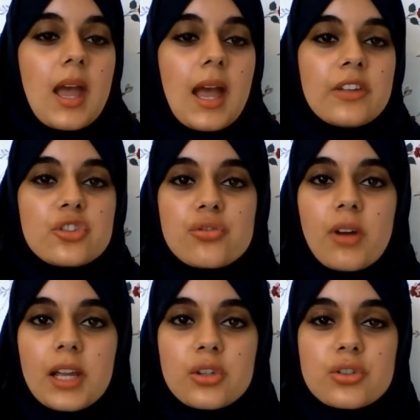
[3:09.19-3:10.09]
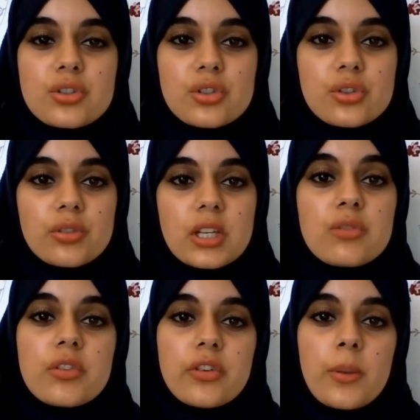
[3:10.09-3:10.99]
As you write your story,
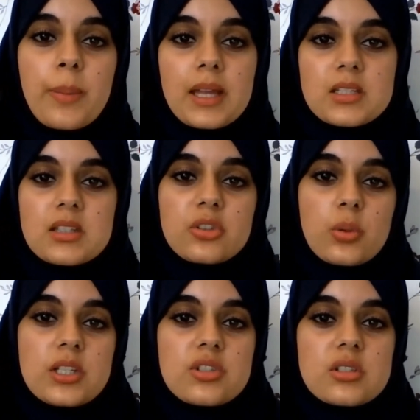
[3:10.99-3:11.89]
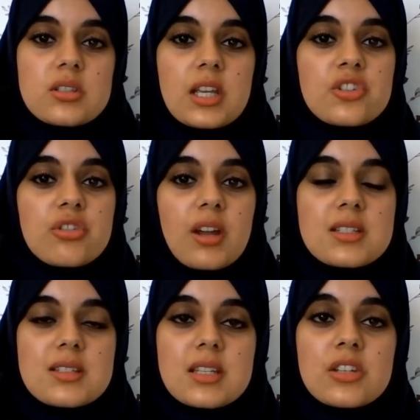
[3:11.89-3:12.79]
refer back to these questions and try
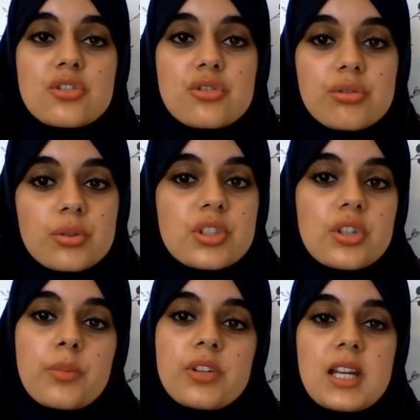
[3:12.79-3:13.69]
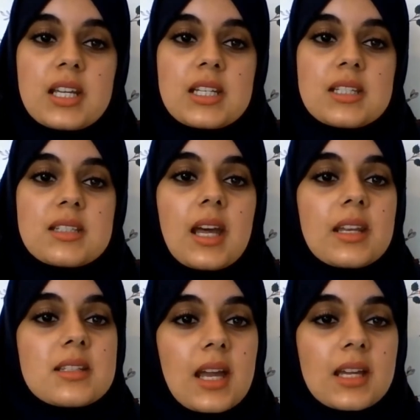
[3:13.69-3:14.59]
to stay true to your protagonist and
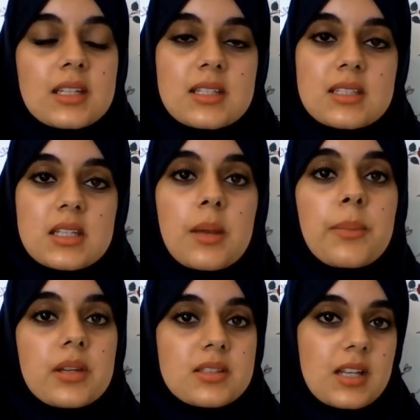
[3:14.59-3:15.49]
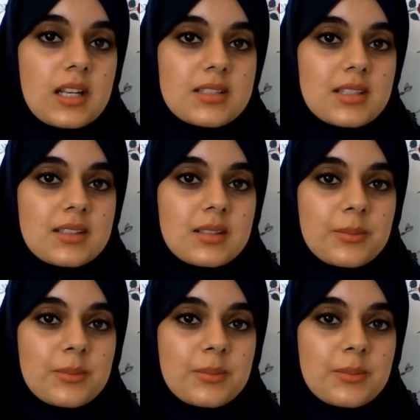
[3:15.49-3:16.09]
antagonist personalities.